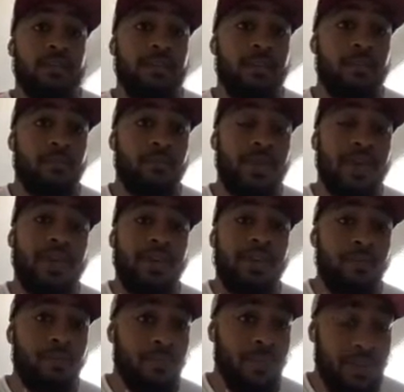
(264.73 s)
The
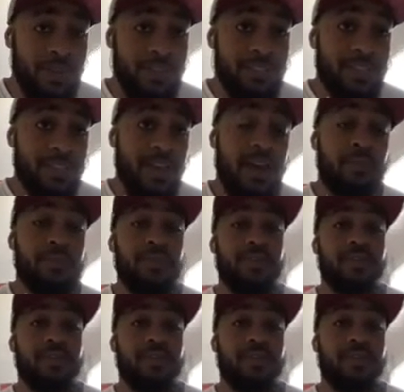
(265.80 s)
main punch that I'm